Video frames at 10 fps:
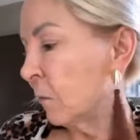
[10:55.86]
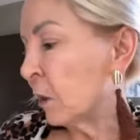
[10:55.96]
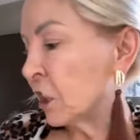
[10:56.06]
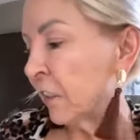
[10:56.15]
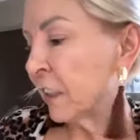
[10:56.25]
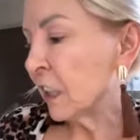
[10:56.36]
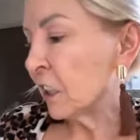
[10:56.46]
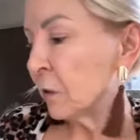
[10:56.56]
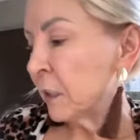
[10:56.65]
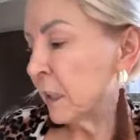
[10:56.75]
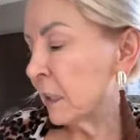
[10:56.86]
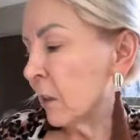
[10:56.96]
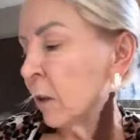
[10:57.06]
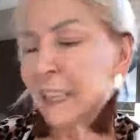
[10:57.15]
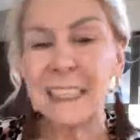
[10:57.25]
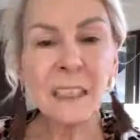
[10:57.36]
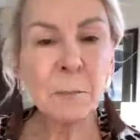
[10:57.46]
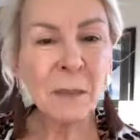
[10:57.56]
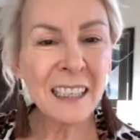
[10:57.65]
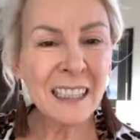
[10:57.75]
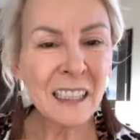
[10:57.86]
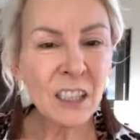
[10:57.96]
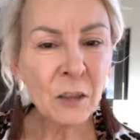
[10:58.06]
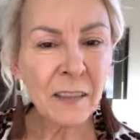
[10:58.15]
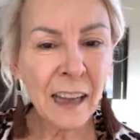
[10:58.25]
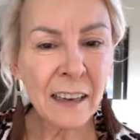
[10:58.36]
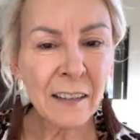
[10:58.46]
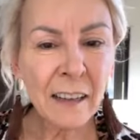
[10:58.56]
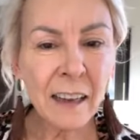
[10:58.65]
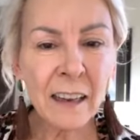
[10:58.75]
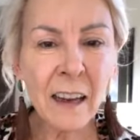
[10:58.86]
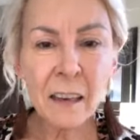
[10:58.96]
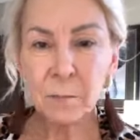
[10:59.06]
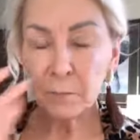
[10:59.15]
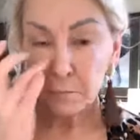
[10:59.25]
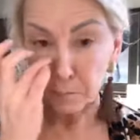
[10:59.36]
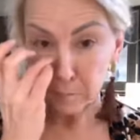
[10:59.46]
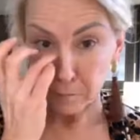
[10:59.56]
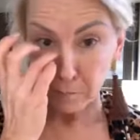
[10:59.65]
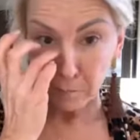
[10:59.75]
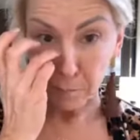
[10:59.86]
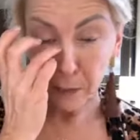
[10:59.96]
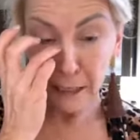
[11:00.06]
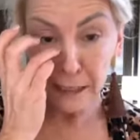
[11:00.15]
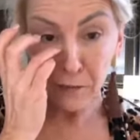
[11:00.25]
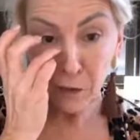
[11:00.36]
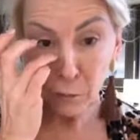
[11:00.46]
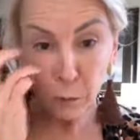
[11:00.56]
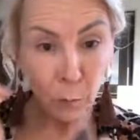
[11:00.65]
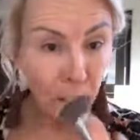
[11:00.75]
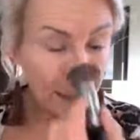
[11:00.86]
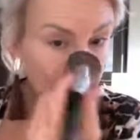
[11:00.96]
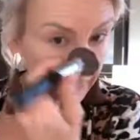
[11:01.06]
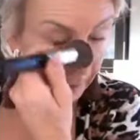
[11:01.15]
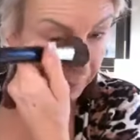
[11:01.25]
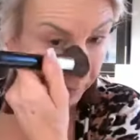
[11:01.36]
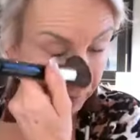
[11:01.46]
which I've included. I didn't. I didn't include that in the um, because if you were wanting to get a